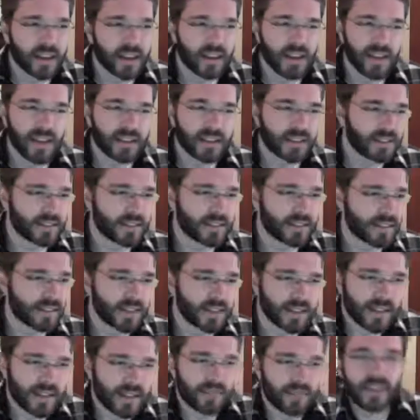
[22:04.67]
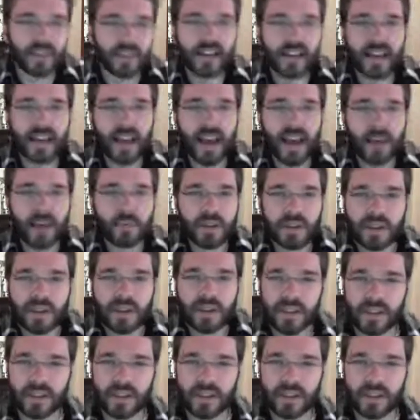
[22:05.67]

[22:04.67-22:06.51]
it's it's never going to happen.